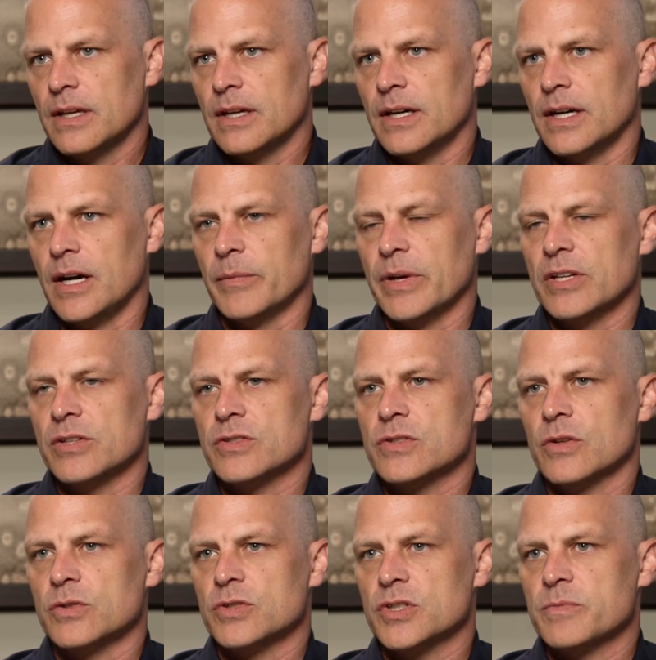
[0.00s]
And
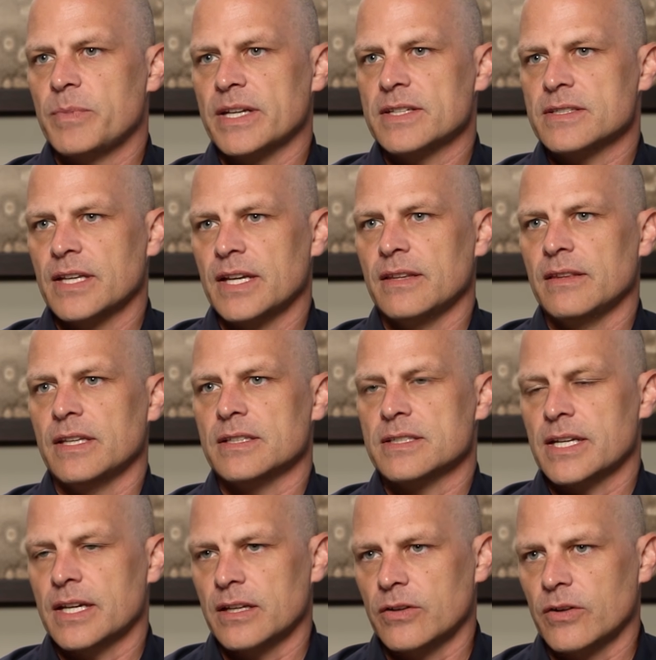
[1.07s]
so just by saying the
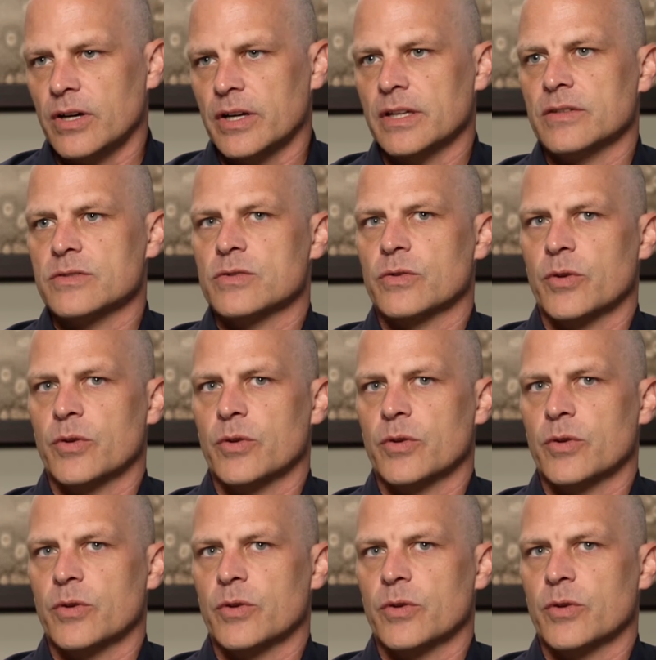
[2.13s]
intended audience